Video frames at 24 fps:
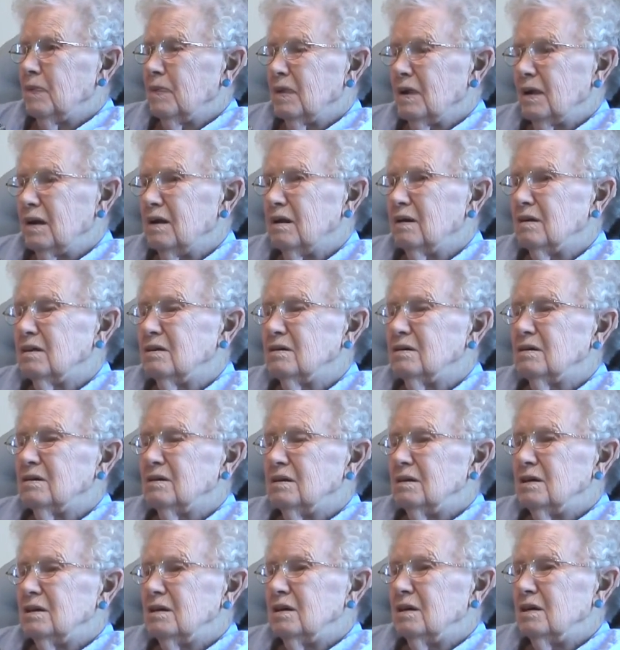And
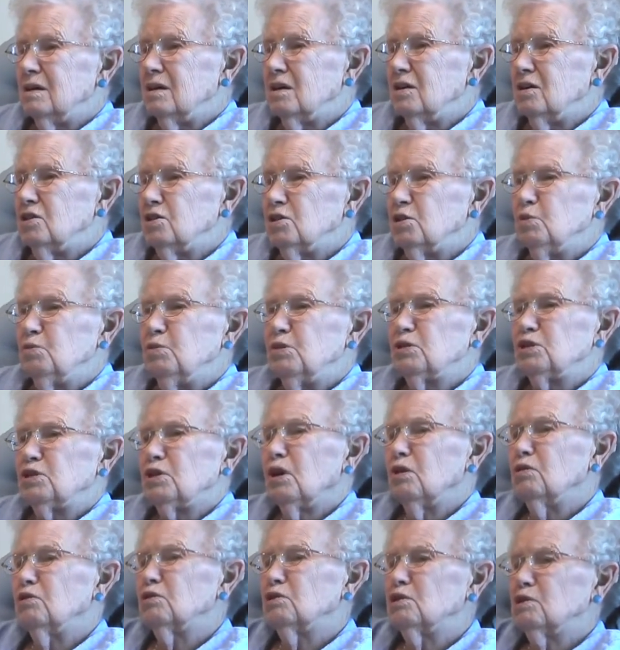she'd be
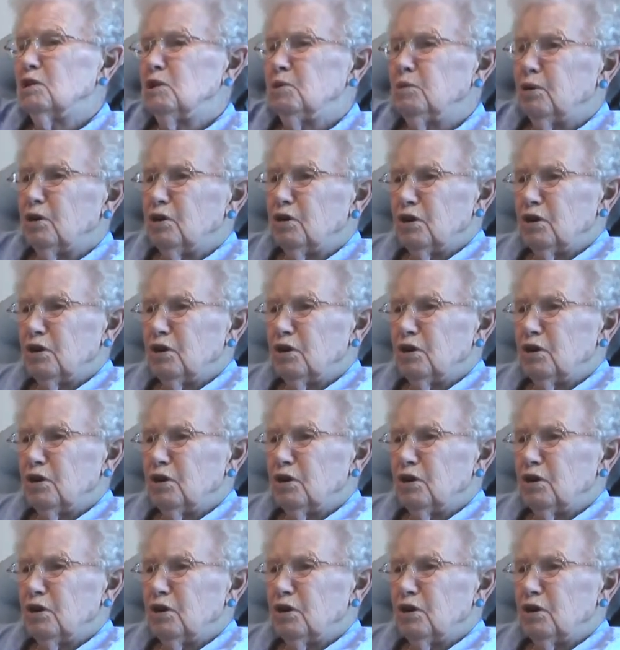sound asleep on the